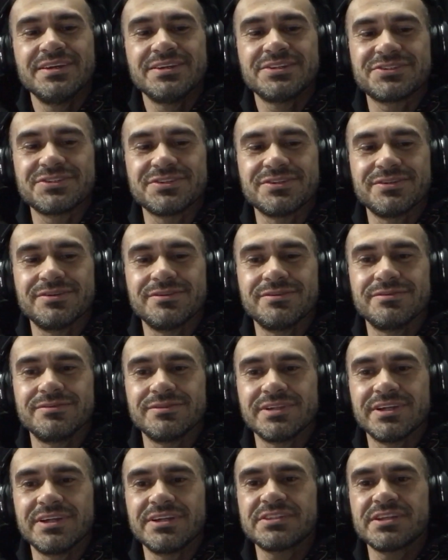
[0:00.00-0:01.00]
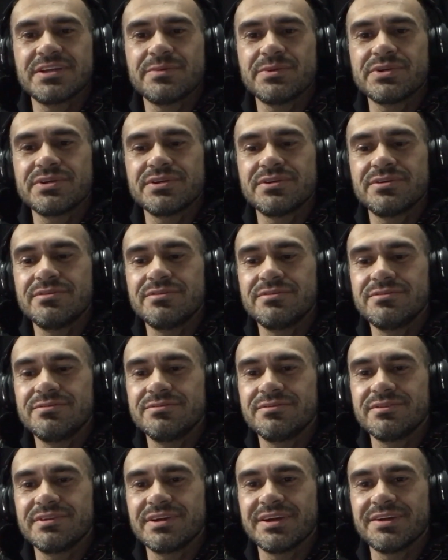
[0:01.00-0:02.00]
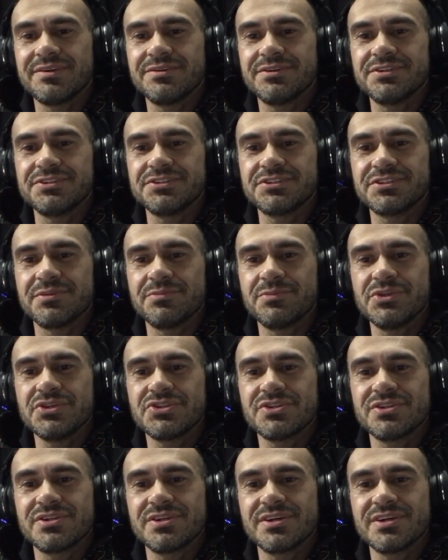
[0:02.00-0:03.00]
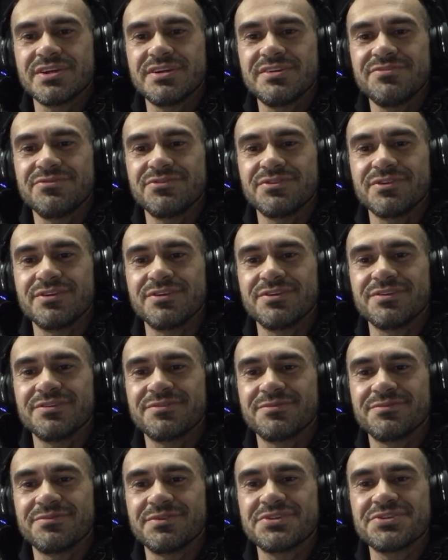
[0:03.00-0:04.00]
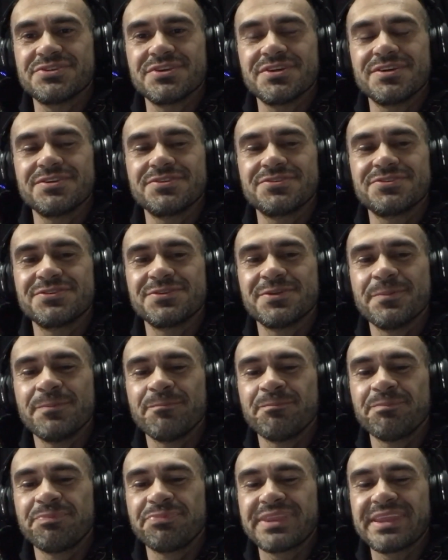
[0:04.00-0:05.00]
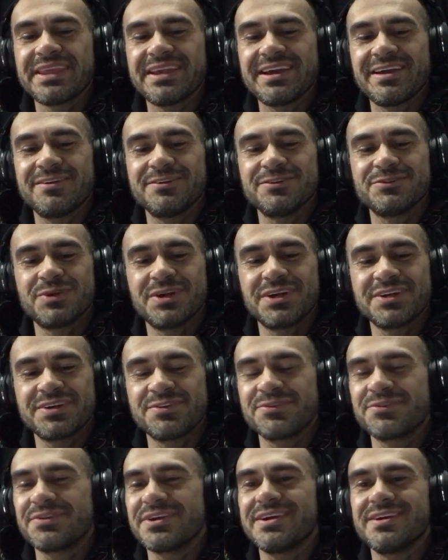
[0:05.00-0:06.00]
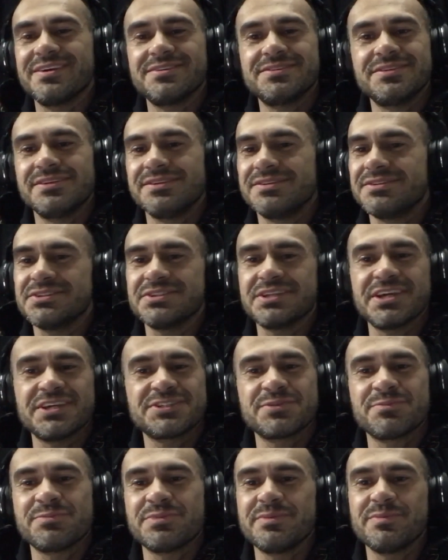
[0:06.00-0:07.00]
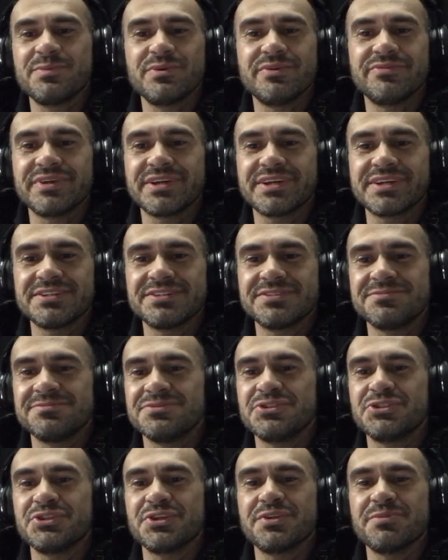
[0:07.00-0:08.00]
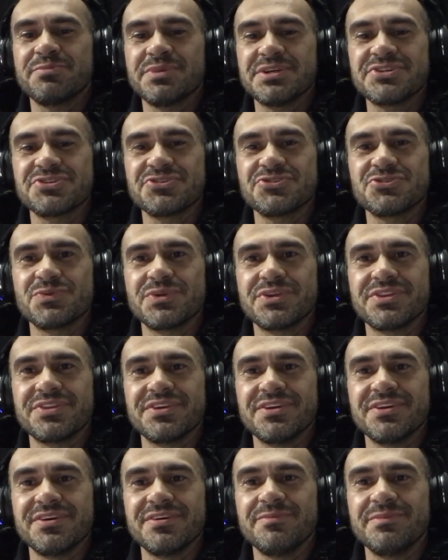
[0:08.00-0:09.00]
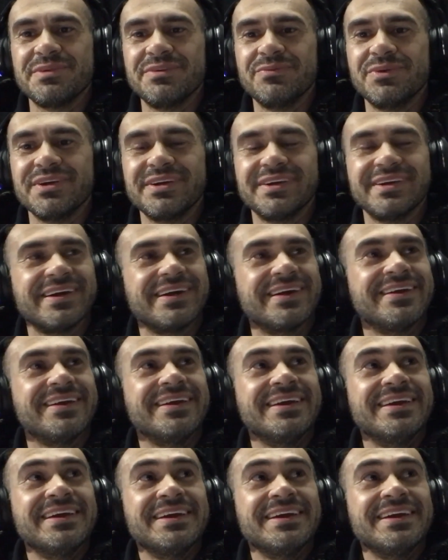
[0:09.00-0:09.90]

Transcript: So long time ago, I was a missionary for my church. I was walking around, just asking people if I can share the message with them and whatnot.